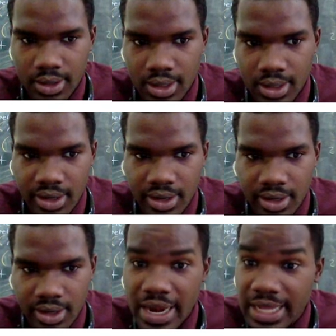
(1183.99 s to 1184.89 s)
In fact,
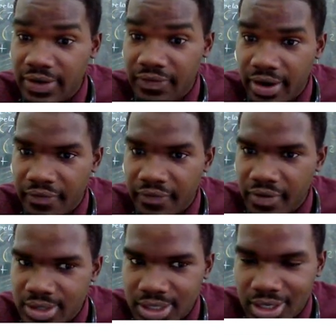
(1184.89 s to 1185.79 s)
that's the very first
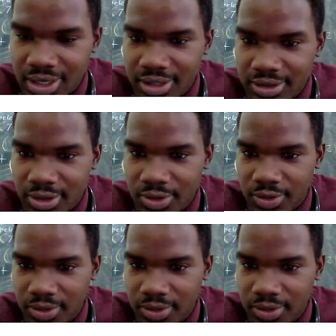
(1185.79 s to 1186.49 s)
thing you learn to do,